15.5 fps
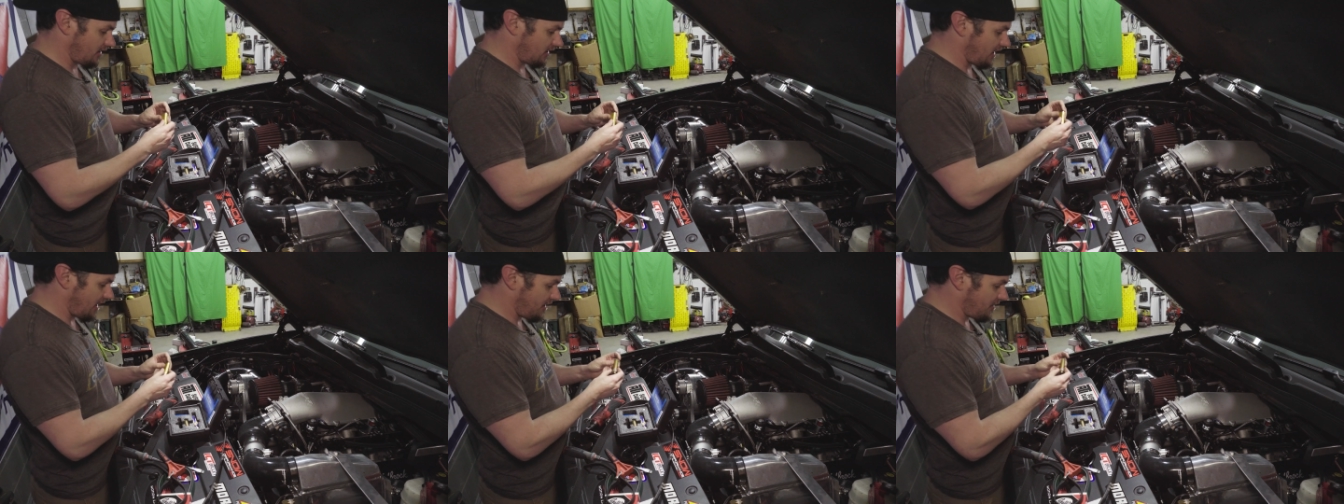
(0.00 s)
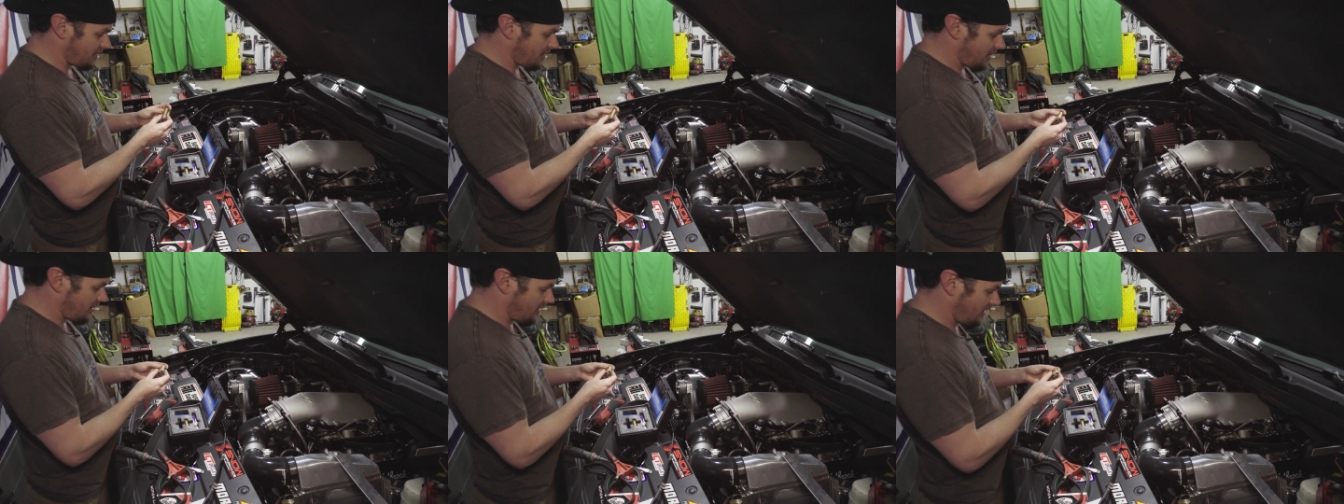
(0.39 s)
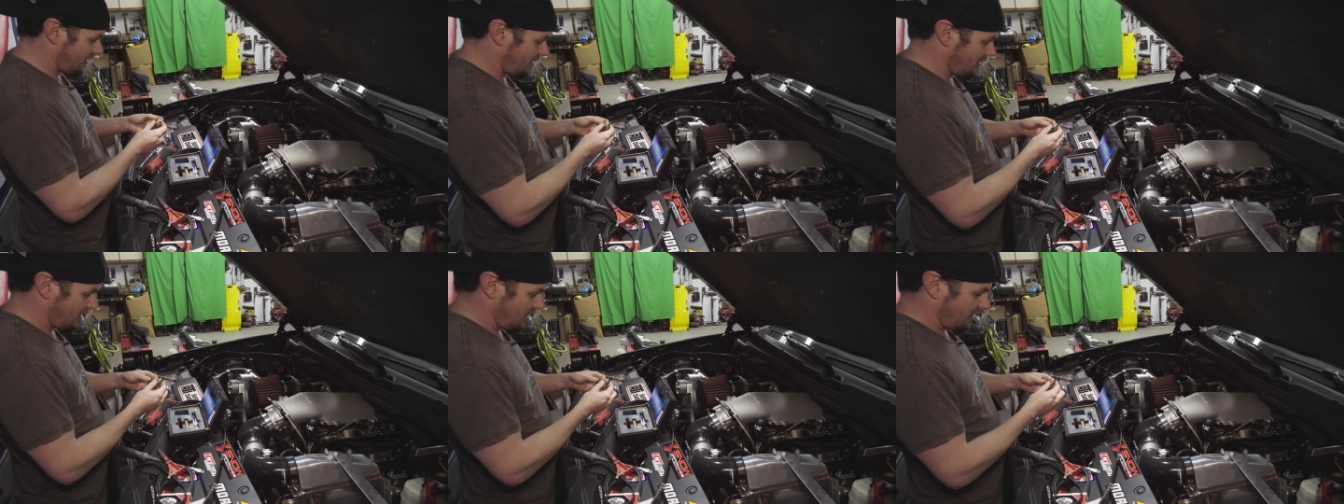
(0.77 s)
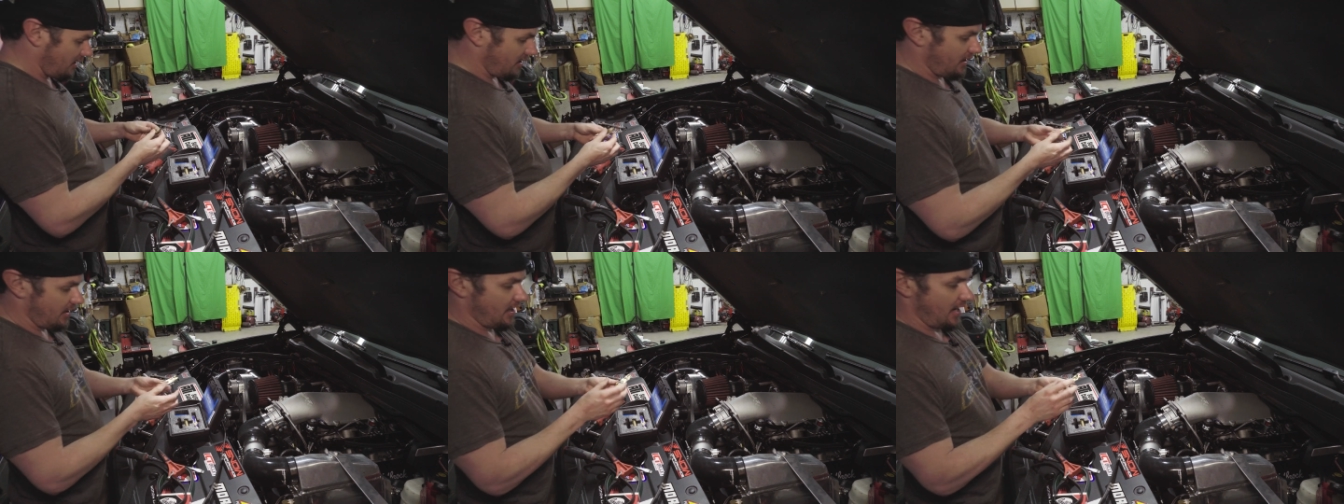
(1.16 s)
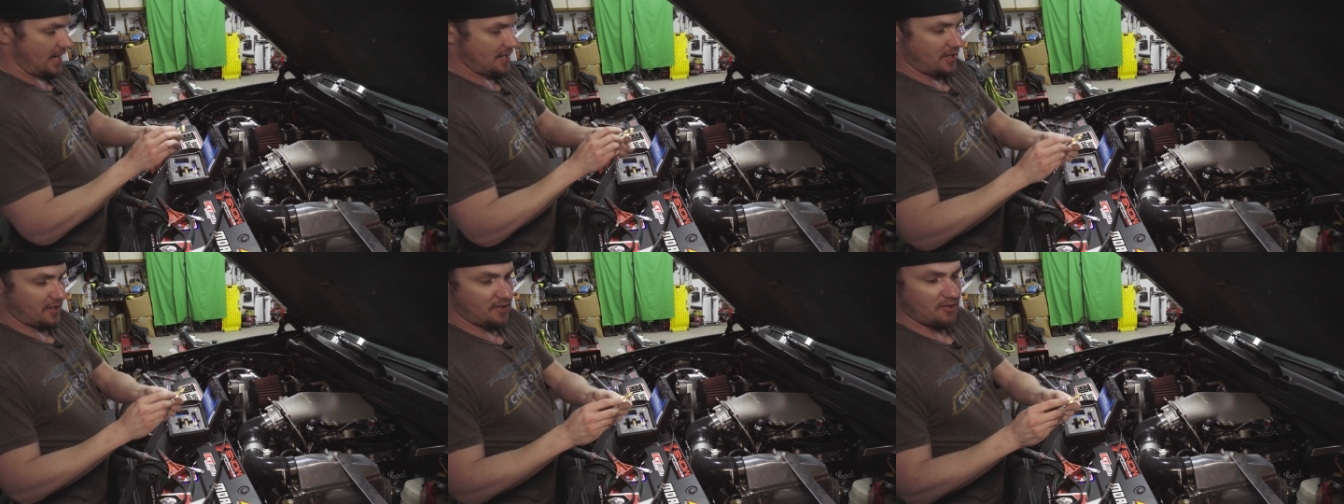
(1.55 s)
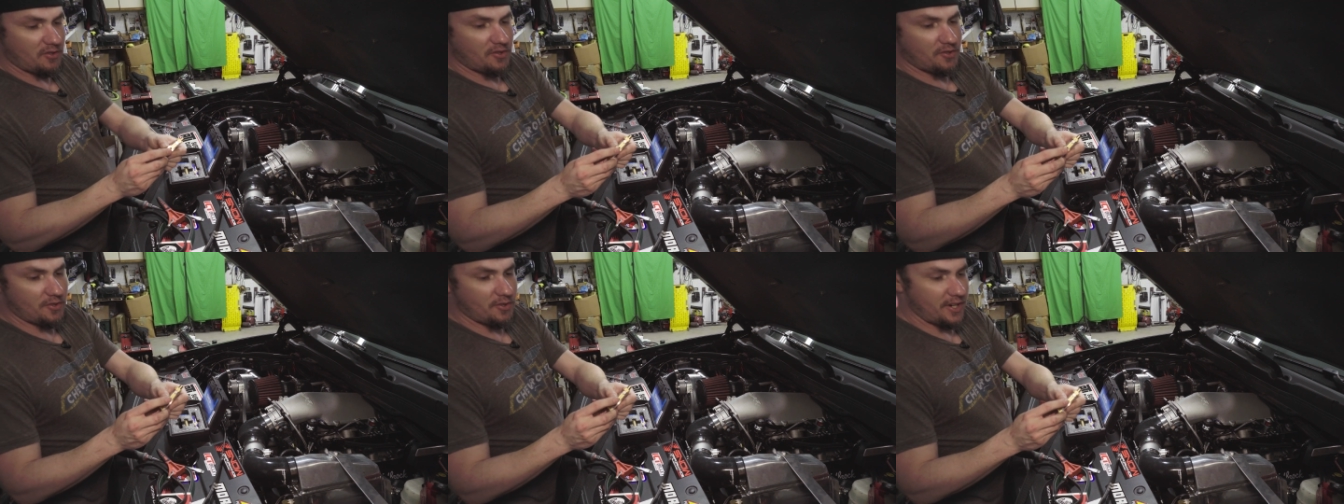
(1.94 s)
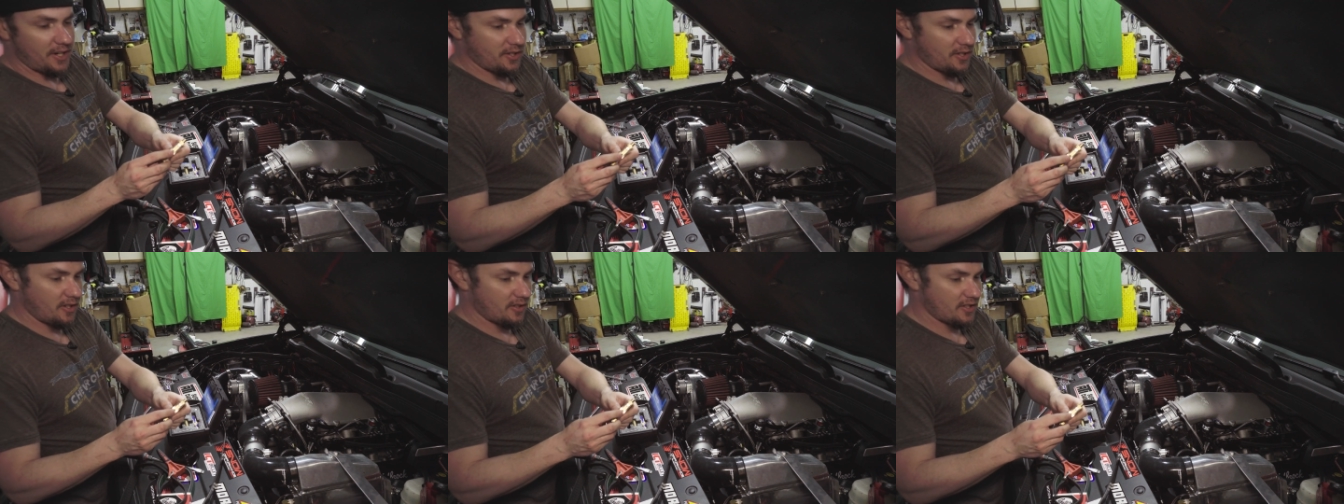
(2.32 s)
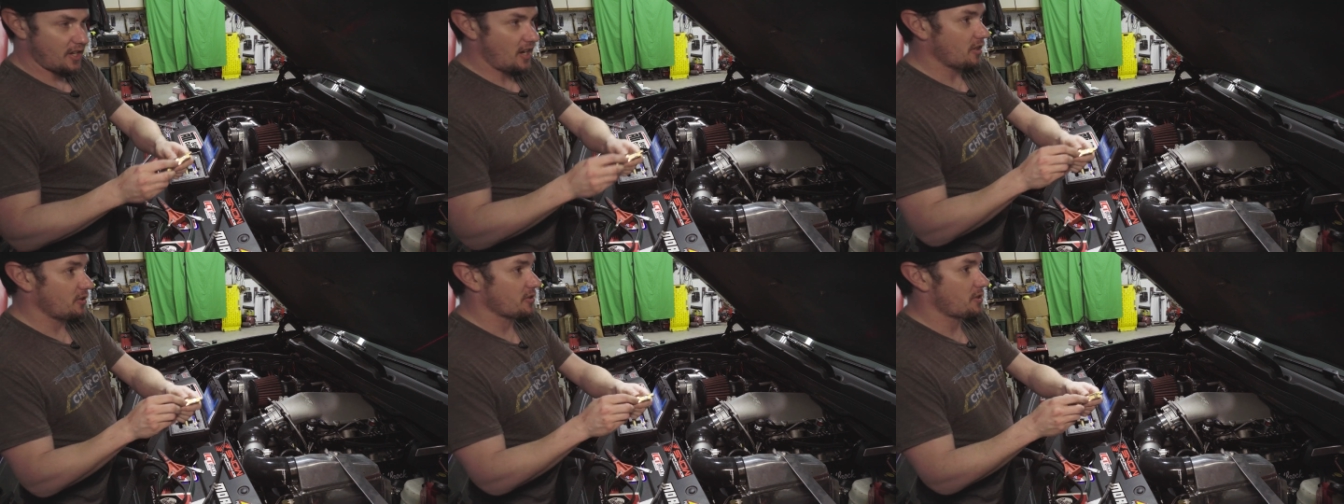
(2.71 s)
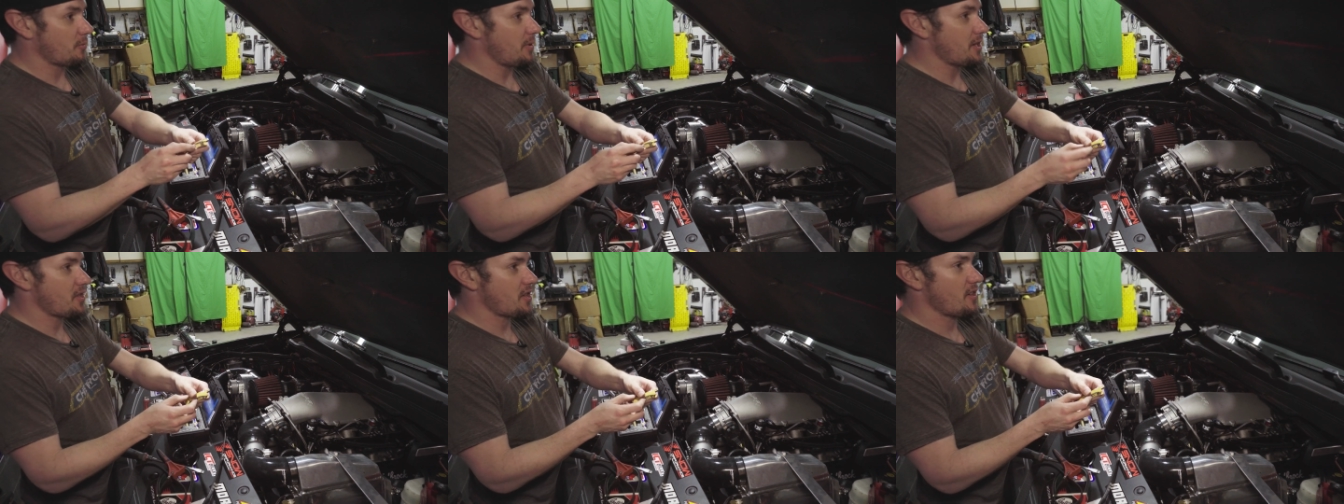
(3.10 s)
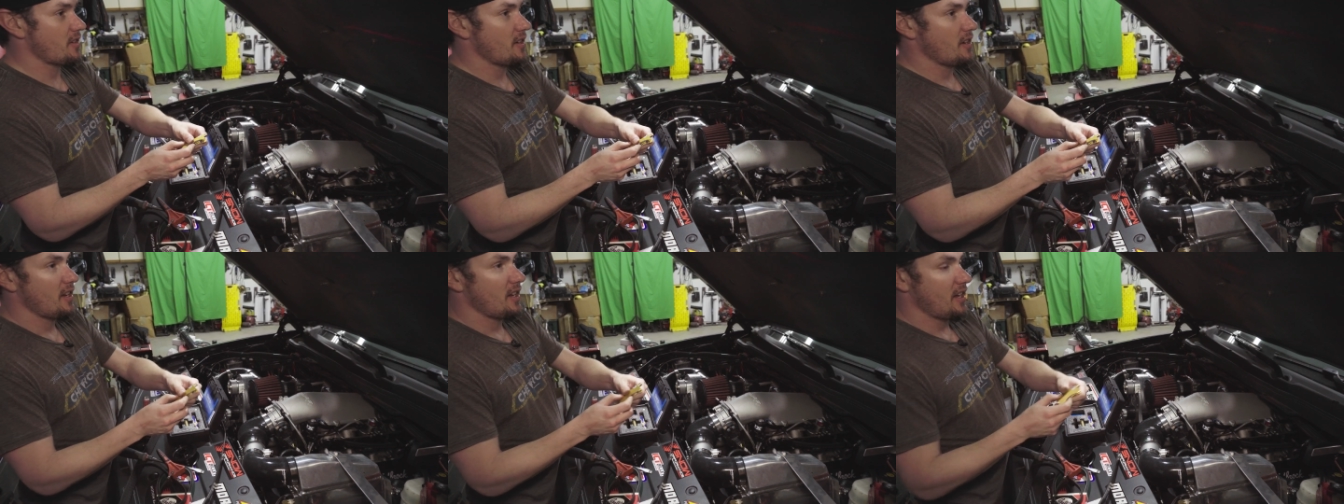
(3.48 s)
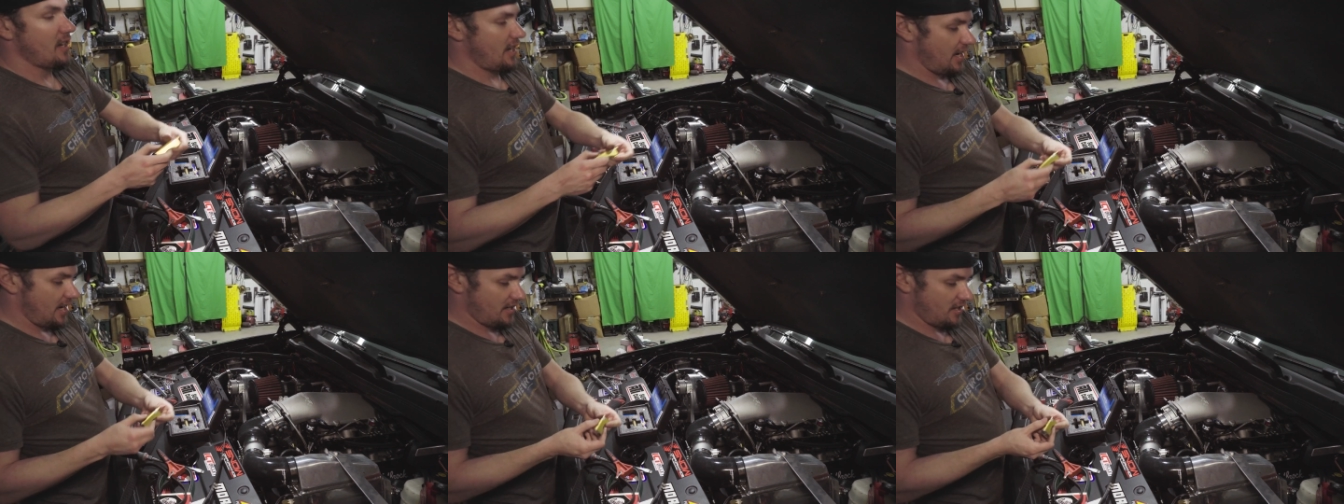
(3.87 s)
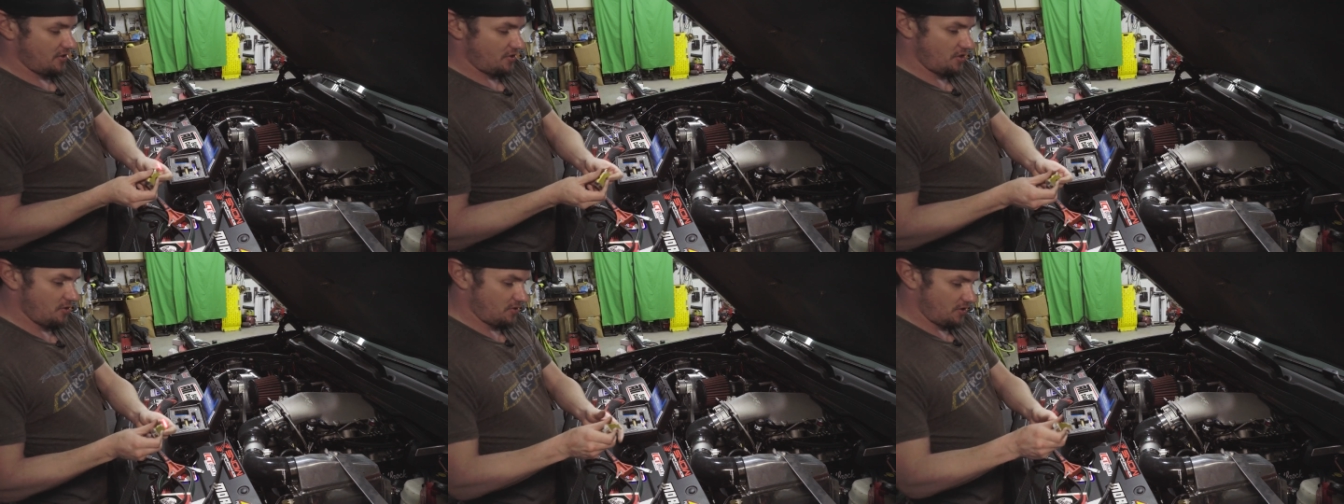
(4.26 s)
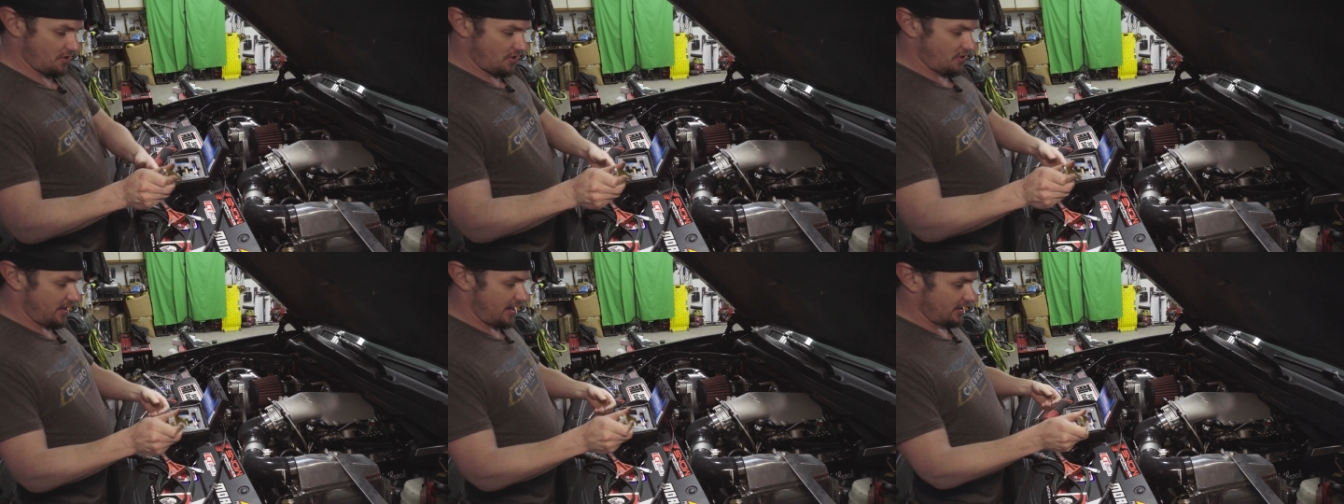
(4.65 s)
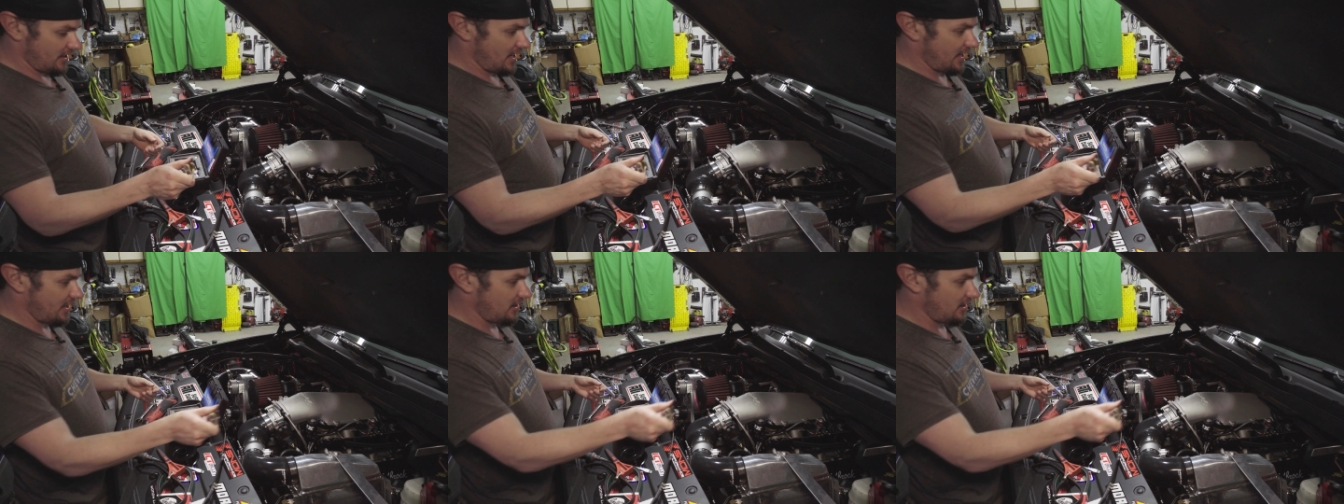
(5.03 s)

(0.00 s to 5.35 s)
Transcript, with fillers: the laser. Has a trigger toggle switch and it shoots a straight line.